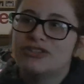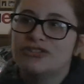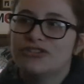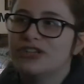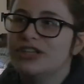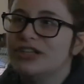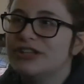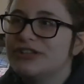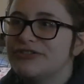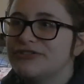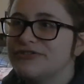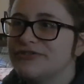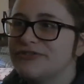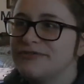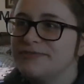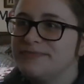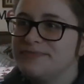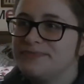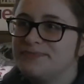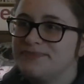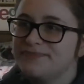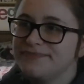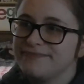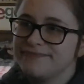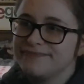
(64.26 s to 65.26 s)
should have
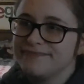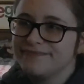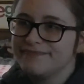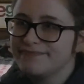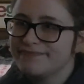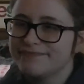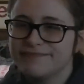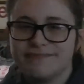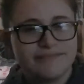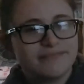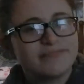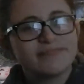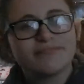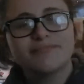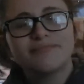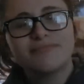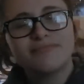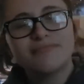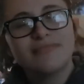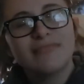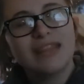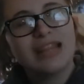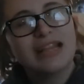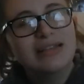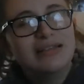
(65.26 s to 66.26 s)

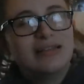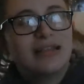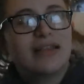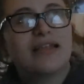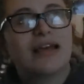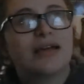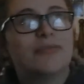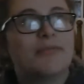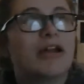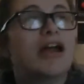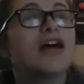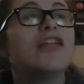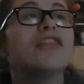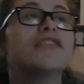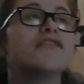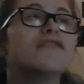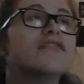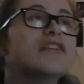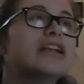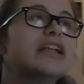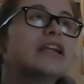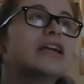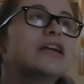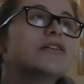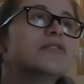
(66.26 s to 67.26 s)
said that in my other
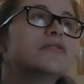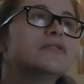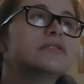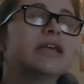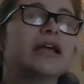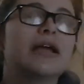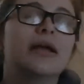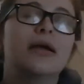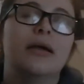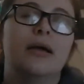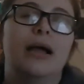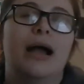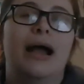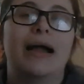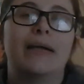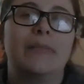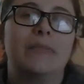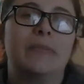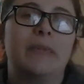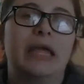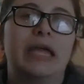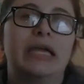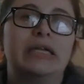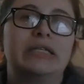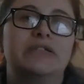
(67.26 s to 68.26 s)
videos. I
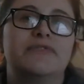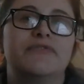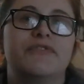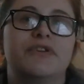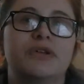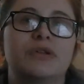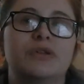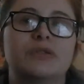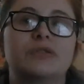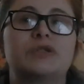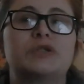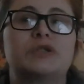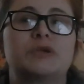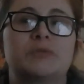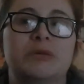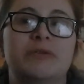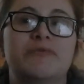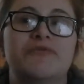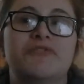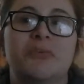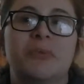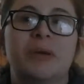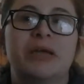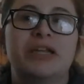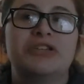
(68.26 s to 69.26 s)
may divulge some
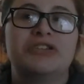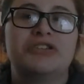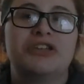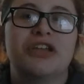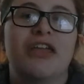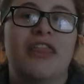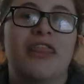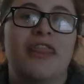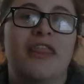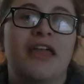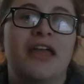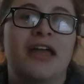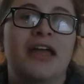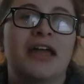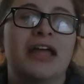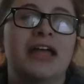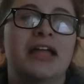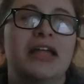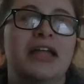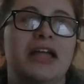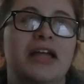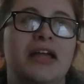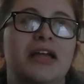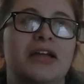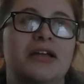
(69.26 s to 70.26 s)
information that
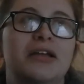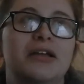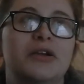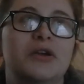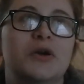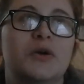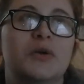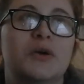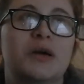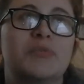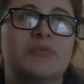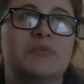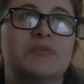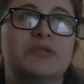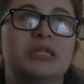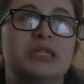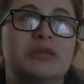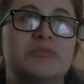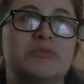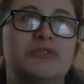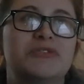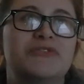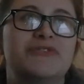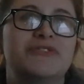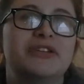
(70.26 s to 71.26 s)
corrupts
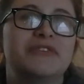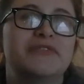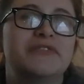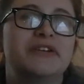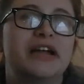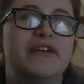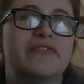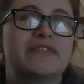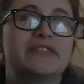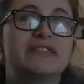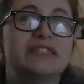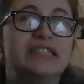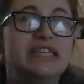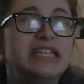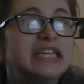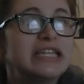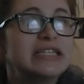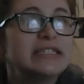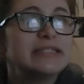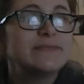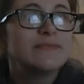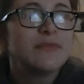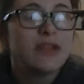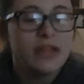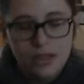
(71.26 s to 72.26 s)
the movie if you haven't seen
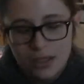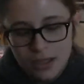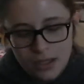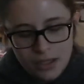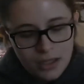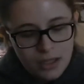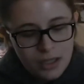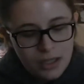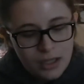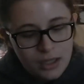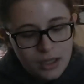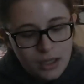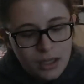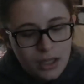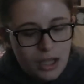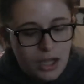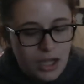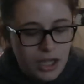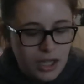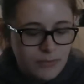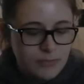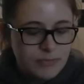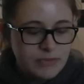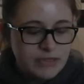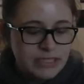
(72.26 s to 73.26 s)
it.
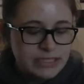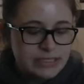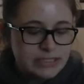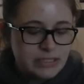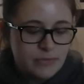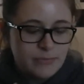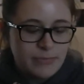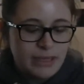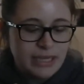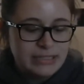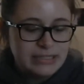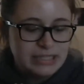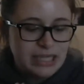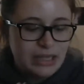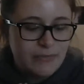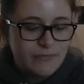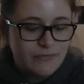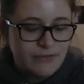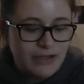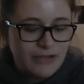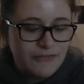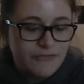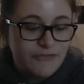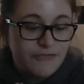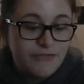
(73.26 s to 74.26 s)
These are my top
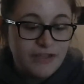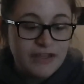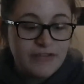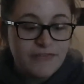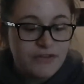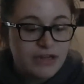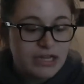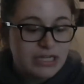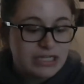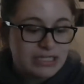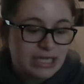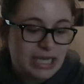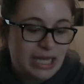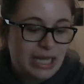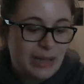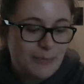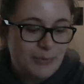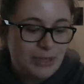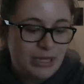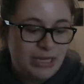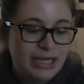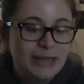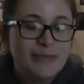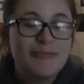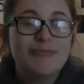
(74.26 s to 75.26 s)
five favorite
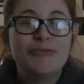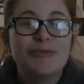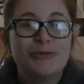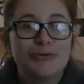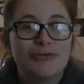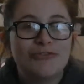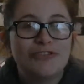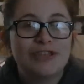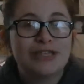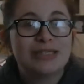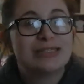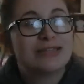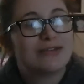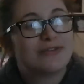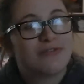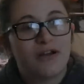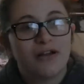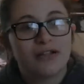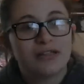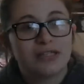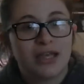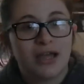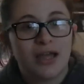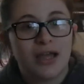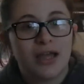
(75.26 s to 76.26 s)
comedy movies of
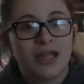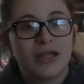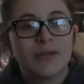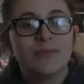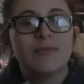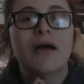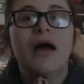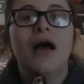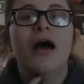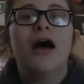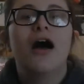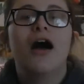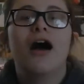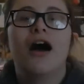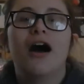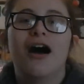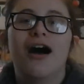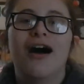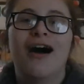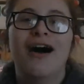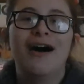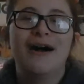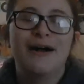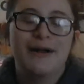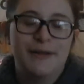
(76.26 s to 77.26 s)
all time.
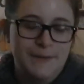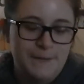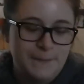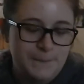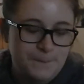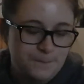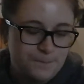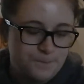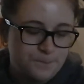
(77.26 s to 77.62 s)
I